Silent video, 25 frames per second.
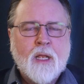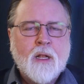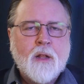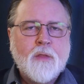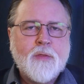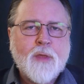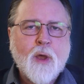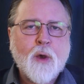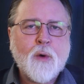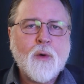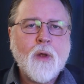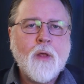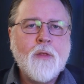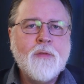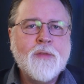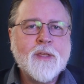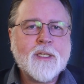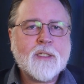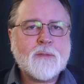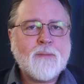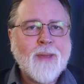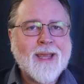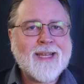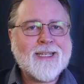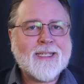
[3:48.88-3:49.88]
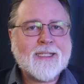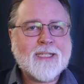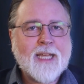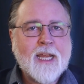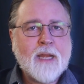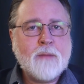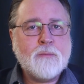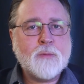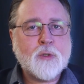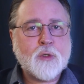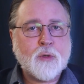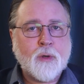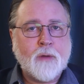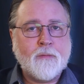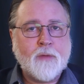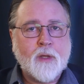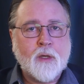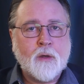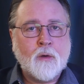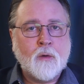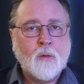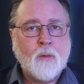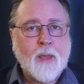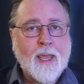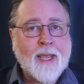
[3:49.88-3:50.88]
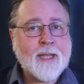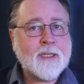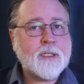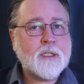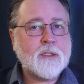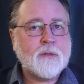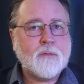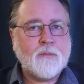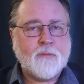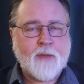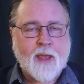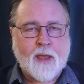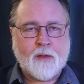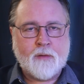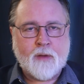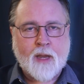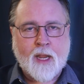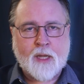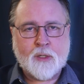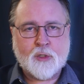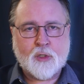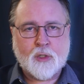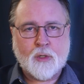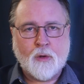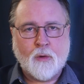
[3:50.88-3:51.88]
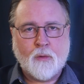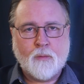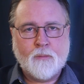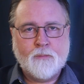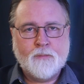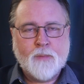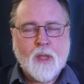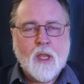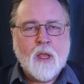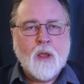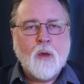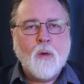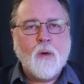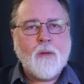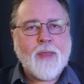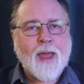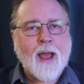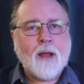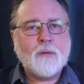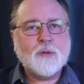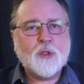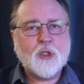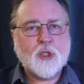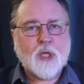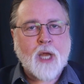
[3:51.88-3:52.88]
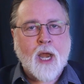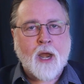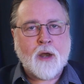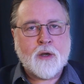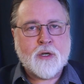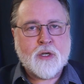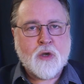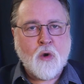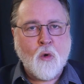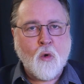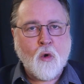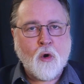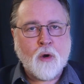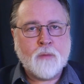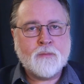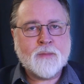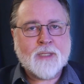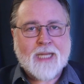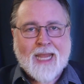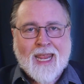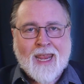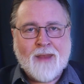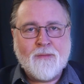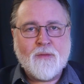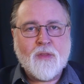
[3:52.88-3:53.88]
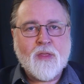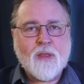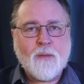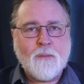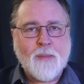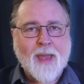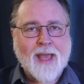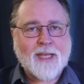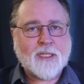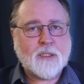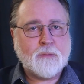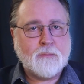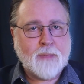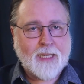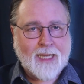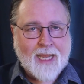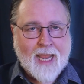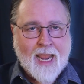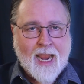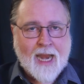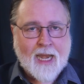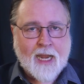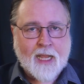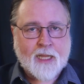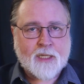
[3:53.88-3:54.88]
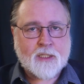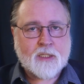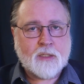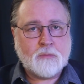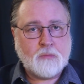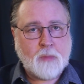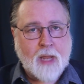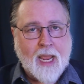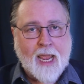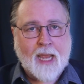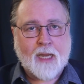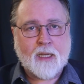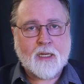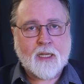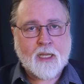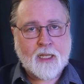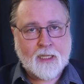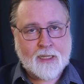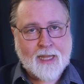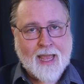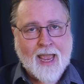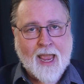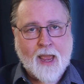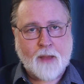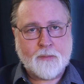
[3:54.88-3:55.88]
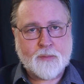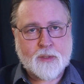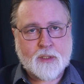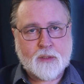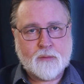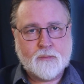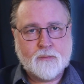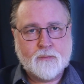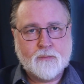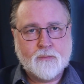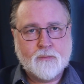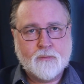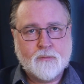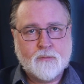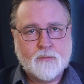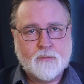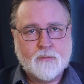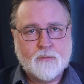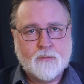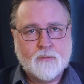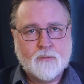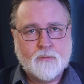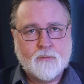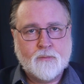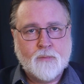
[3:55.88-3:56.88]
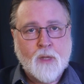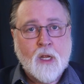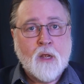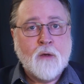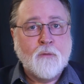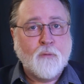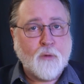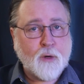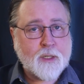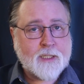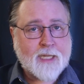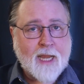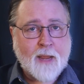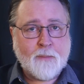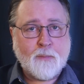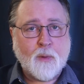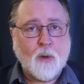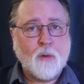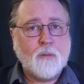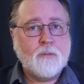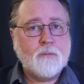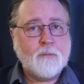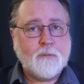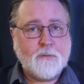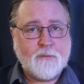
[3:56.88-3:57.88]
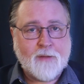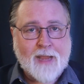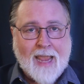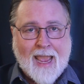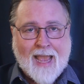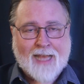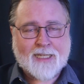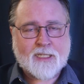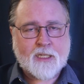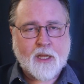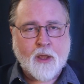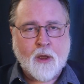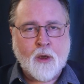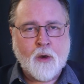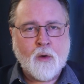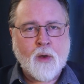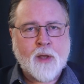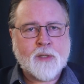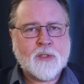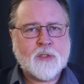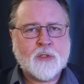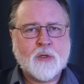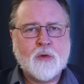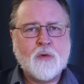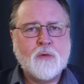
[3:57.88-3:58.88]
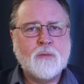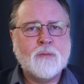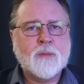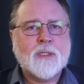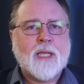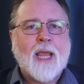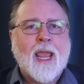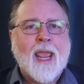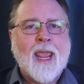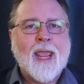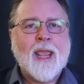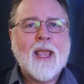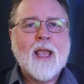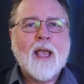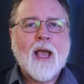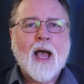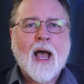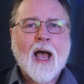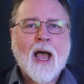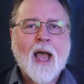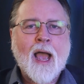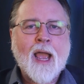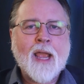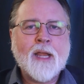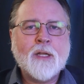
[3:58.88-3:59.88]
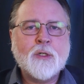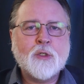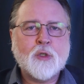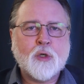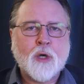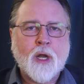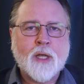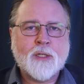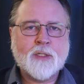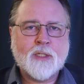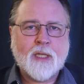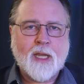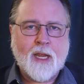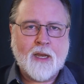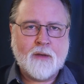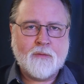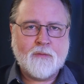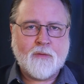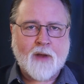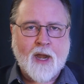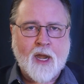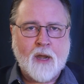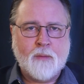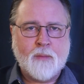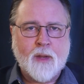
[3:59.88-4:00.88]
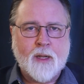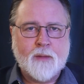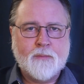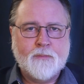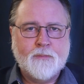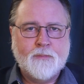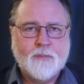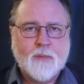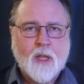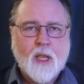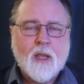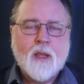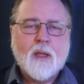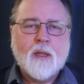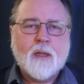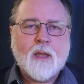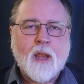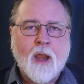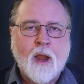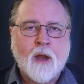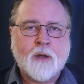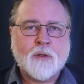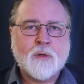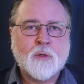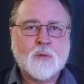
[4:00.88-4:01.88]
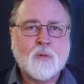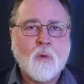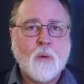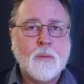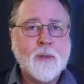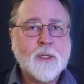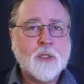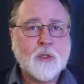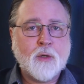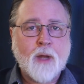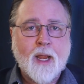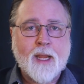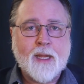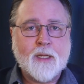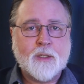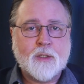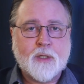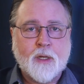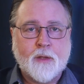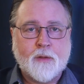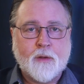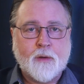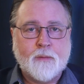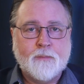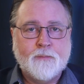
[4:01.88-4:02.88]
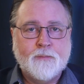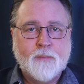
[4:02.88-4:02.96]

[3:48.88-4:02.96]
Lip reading: Though this may seem trivial, it's foundational. Without shared norms, even the best mechanics can collapse. For example, Fiasco assumes a high-trust environment. Characters will betray each other,